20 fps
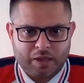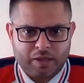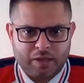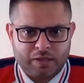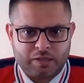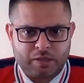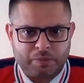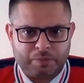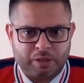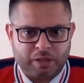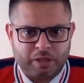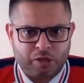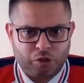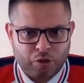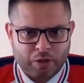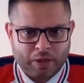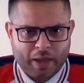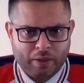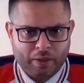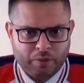some of the new
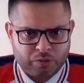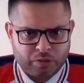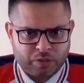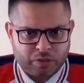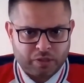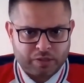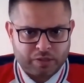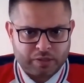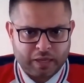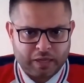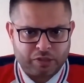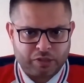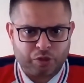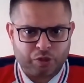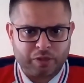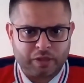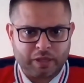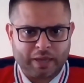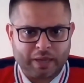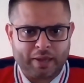councillors that
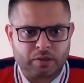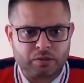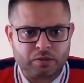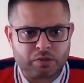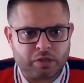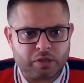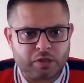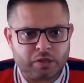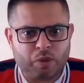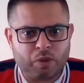joined the council in